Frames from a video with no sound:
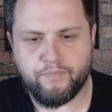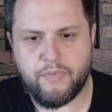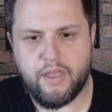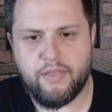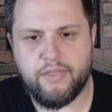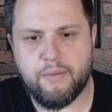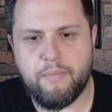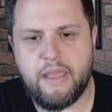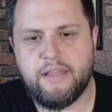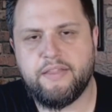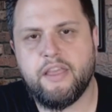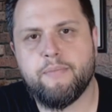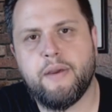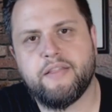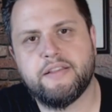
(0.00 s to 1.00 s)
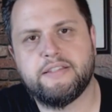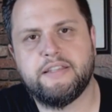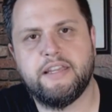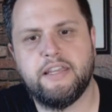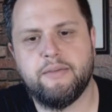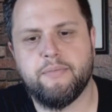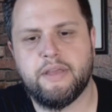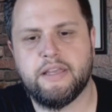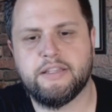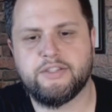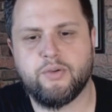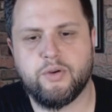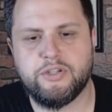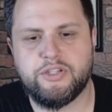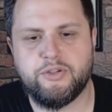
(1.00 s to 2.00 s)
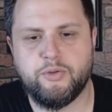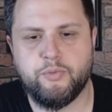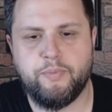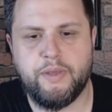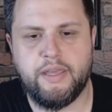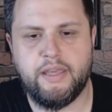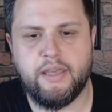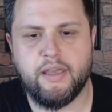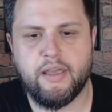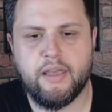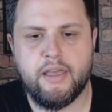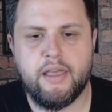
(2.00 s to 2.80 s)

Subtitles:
And the main thing about this team is going to be